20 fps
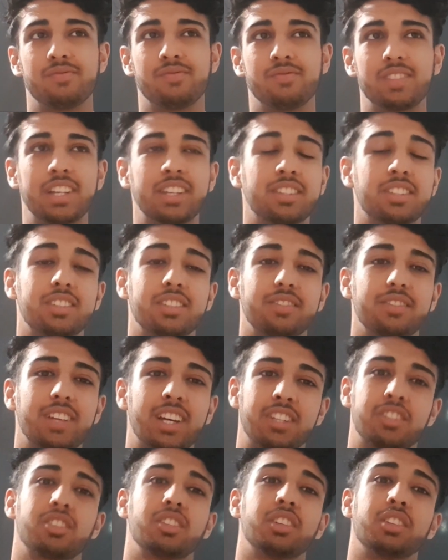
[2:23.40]
it's
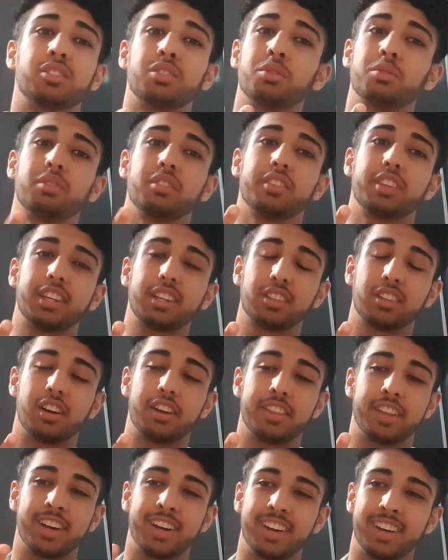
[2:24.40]
actually, don't think like
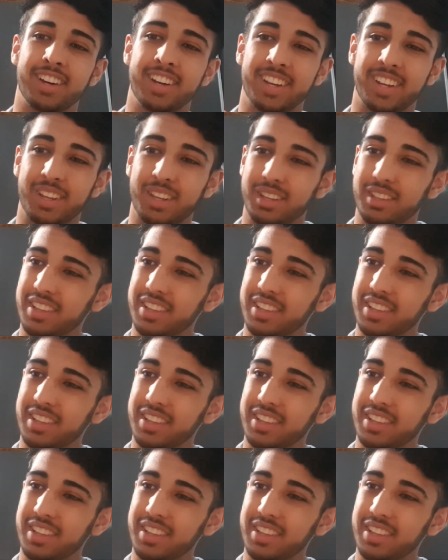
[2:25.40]
that.